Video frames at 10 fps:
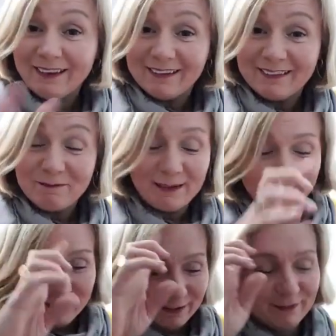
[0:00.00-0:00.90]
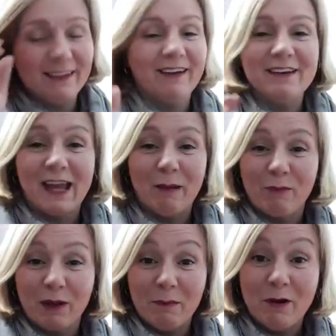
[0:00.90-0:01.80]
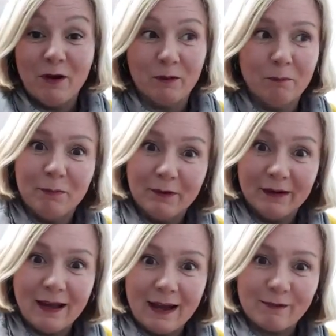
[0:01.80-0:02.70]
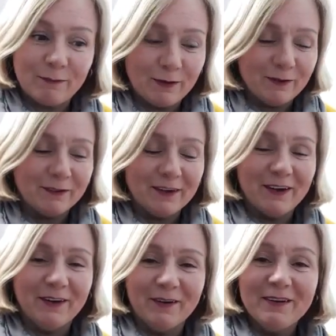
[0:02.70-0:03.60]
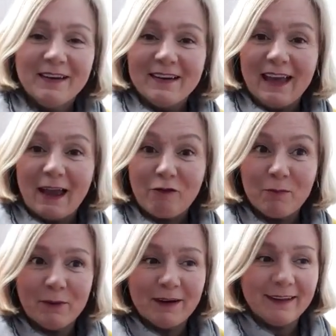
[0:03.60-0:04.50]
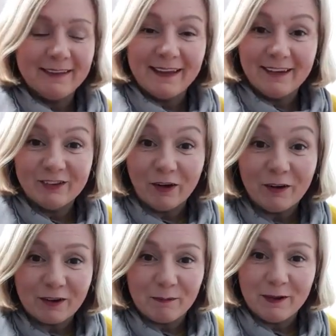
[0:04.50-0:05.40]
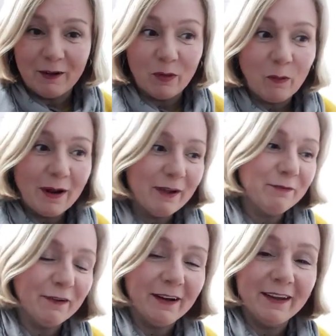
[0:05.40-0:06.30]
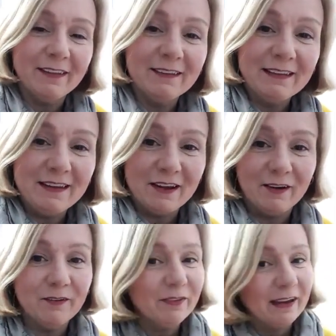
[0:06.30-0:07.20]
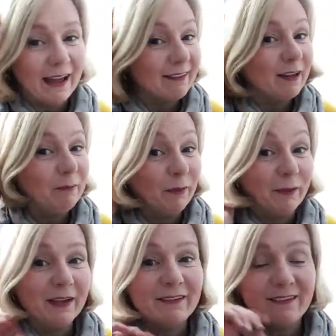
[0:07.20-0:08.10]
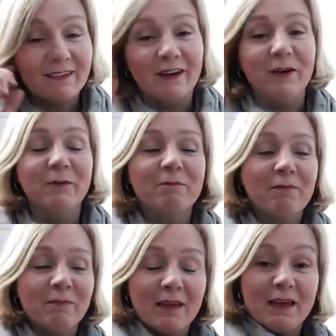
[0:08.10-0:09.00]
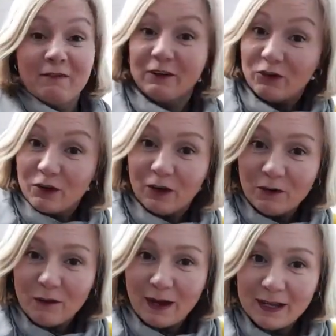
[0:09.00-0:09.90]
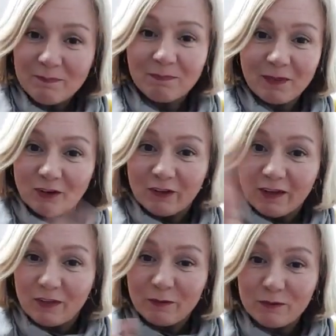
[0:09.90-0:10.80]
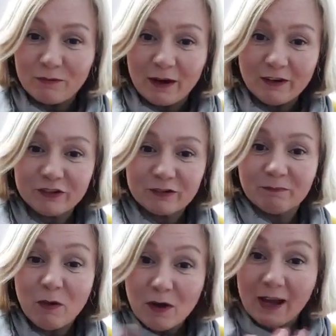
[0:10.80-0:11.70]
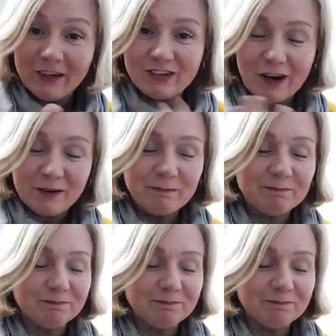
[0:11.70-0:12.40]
He doesn't play these video games while I'm on, but as we all know, everybody and their dog's been on the Wi-Fi, you know, the last couple of weeks. So if I do go away, just hit the refresh. Oh, hi Sharon.